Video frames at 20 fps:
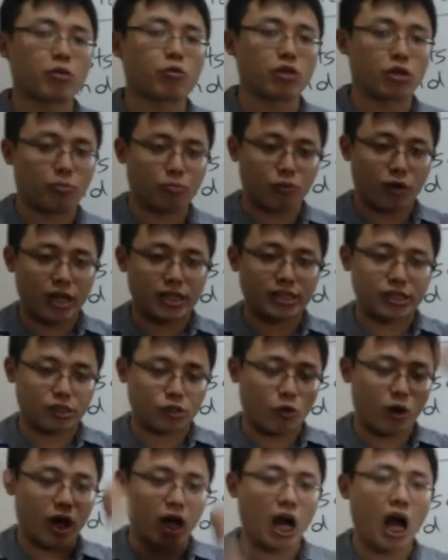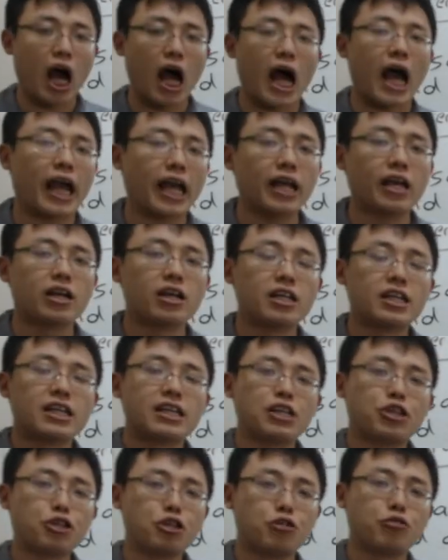where the price is quite high.
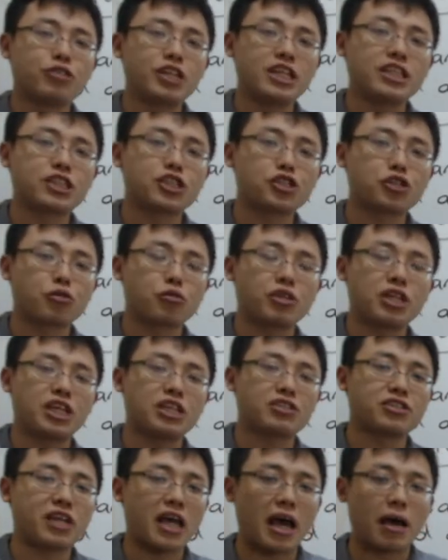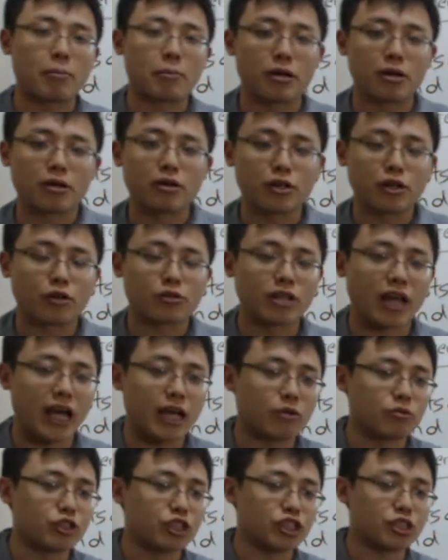You need to show the examiner your
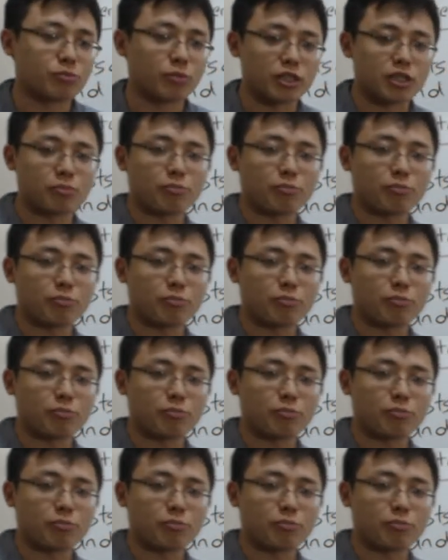language is much